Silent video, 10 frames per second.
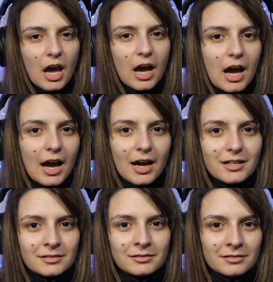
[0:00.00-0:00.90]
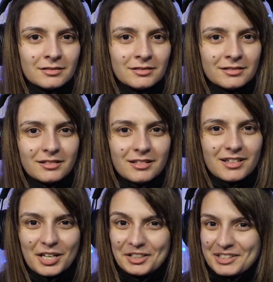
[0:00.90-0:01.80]

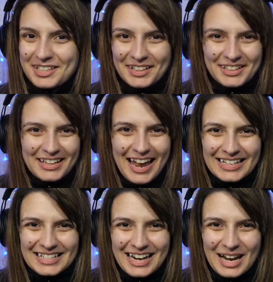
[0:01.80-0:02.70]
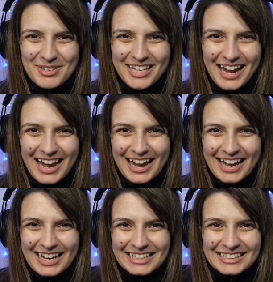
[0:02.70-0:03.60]
And until the next time, you
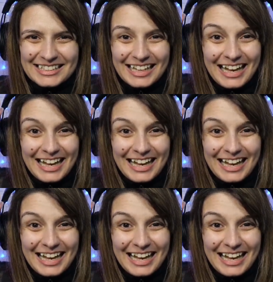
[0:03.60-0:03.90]
guys,